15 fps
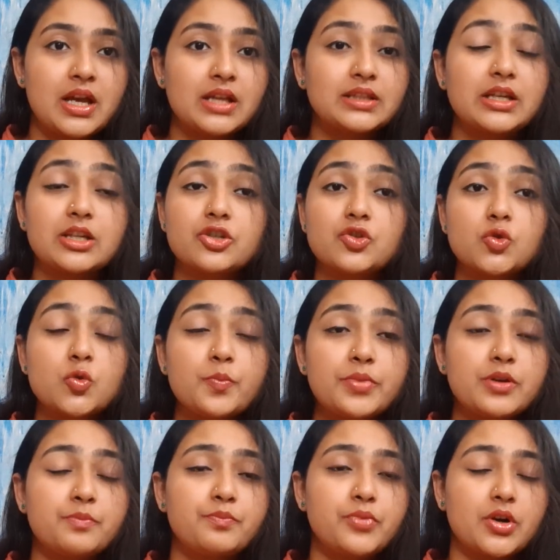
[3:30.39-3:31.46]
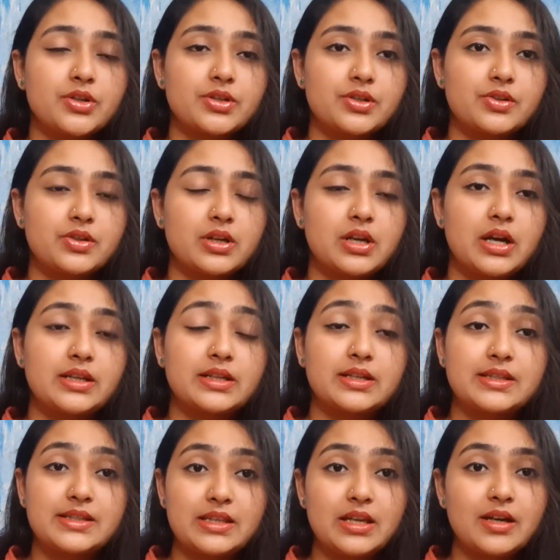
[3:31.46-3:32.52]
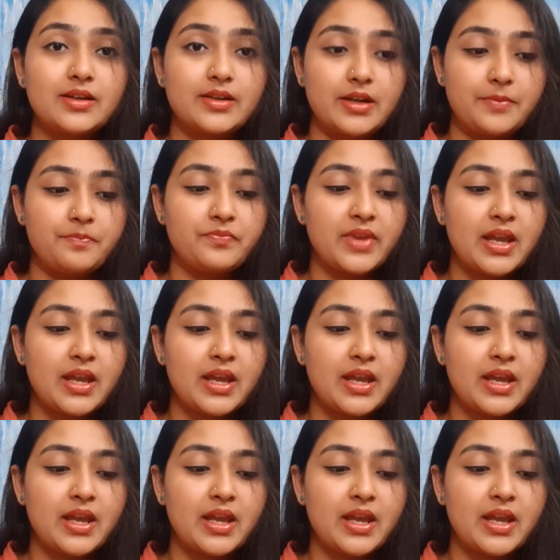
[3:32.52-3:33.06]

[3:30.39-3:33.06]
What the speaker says: that are super important regarding a CRM